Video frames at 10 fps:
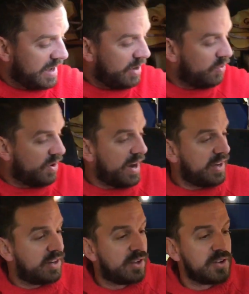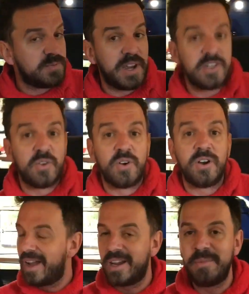where I can close my door,
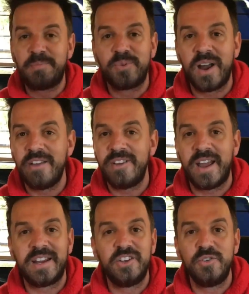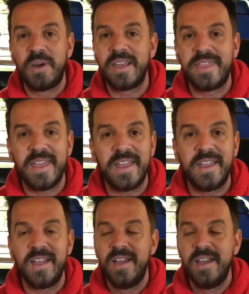I can be private, I can do my thing.